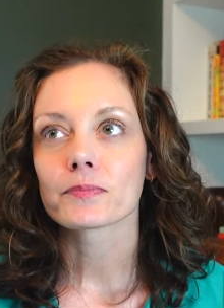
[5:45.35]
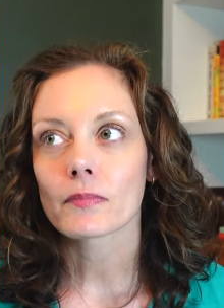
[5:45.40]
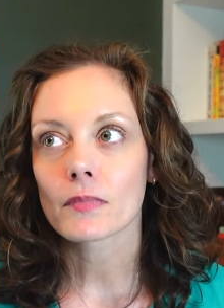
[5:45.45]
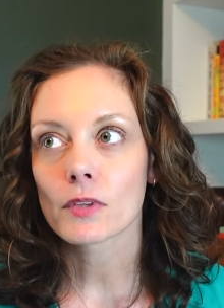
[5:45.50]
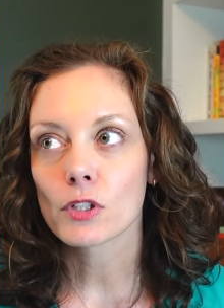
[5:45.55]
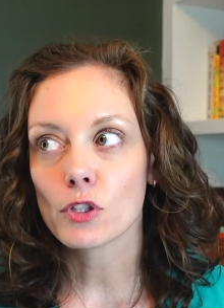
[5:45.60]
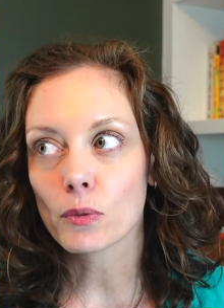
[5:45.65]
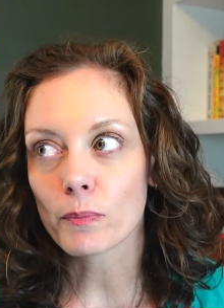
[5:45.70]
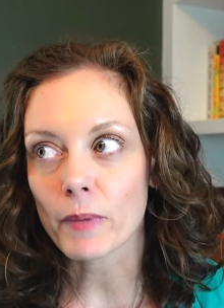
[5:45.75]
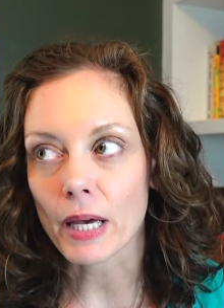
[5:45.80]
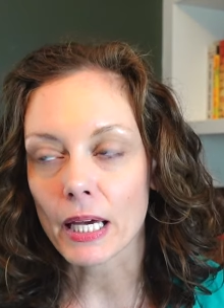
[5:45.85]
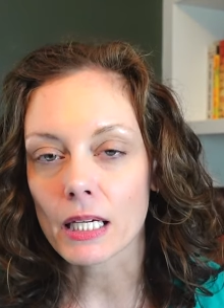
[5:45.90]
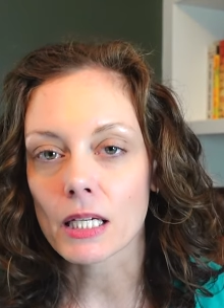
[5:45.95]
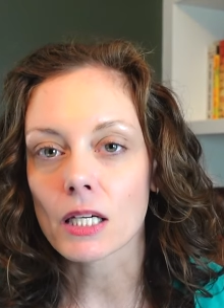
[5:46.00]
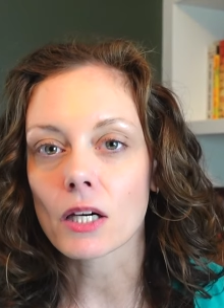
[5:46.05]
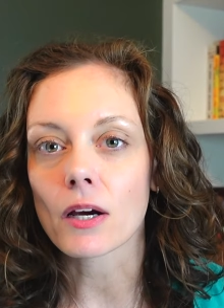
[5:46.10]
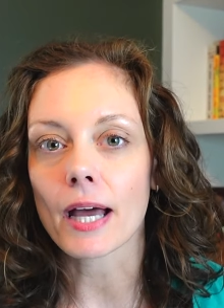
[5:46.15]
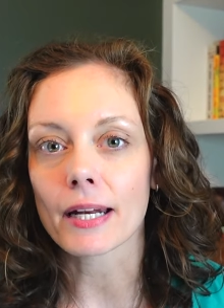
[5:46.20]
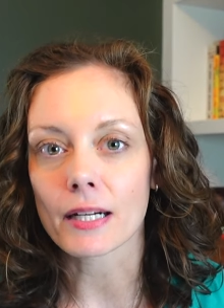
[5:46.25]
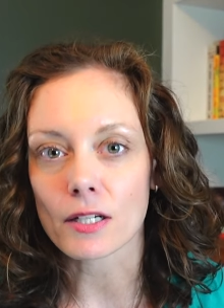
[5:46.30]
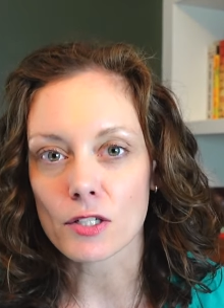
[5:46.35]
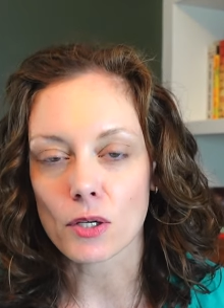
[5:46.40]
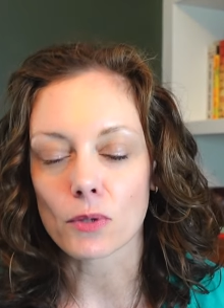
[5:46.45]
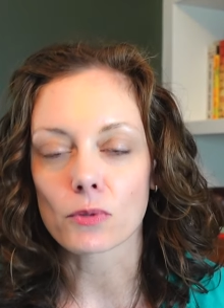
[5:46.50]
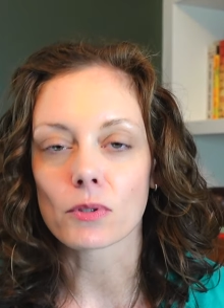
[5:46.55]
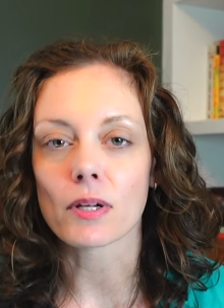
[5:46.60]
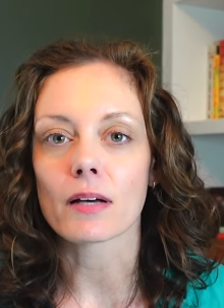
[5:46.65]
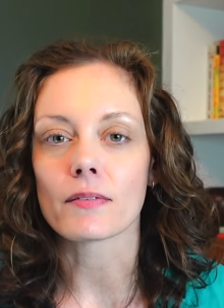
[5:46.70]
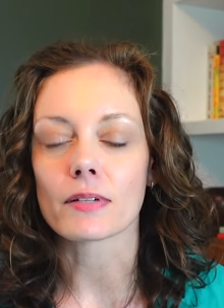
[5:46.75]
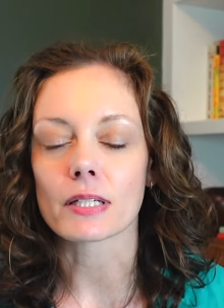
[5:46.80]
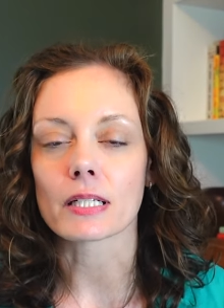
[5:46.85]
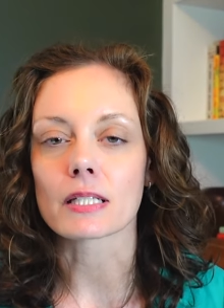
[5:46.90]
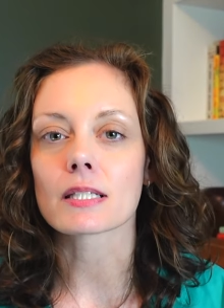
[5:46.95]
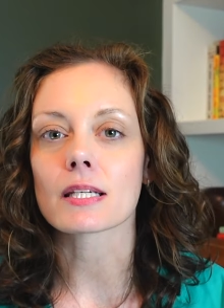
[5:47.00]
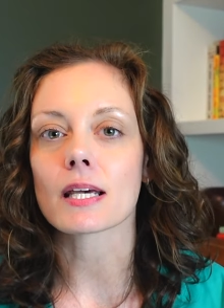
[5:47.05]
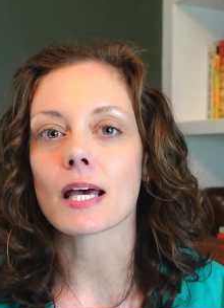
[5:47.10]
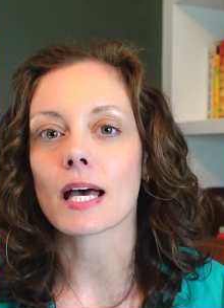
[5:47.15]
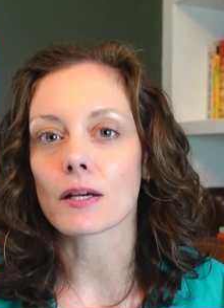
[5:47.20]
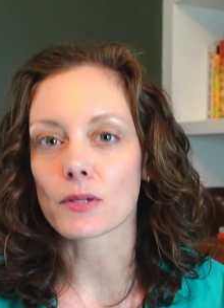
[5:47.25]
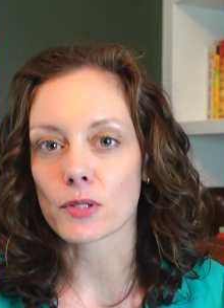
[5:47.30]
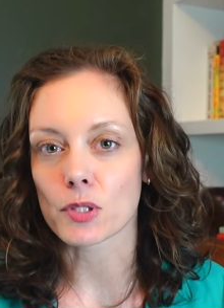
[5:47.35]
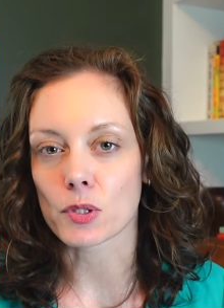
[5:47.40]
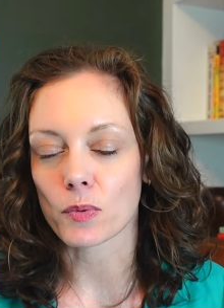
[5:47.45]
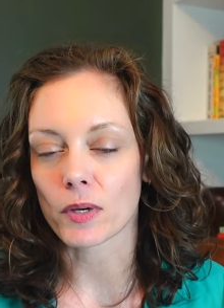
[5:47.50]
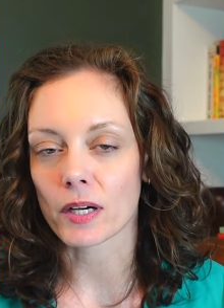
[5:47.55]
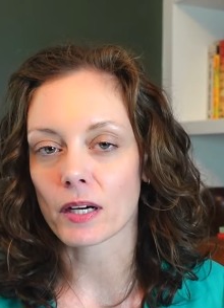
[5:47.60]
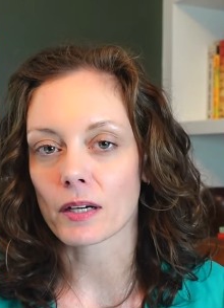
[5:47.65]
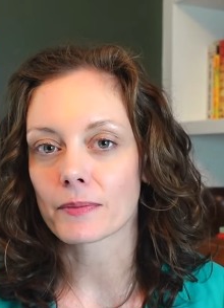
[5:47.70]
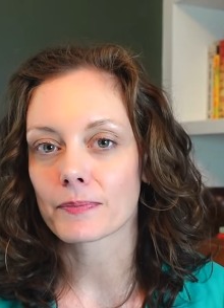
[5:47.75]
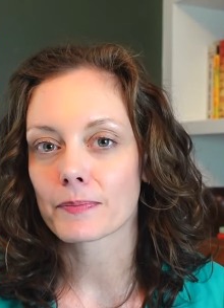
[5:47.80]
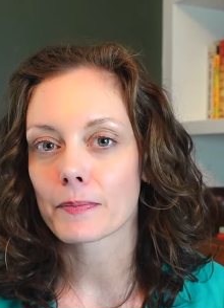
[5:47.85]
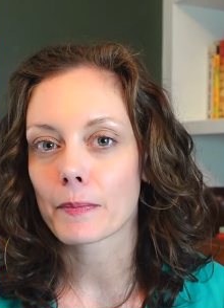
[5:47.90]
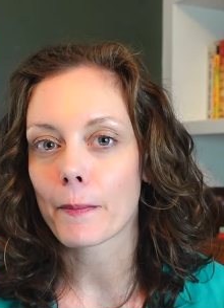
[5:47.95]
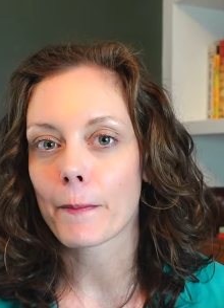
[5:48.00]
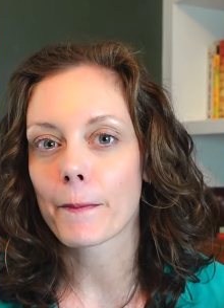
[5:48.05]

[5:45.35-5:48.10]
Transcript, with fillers: you may hear anecdotal evidence elsewhere.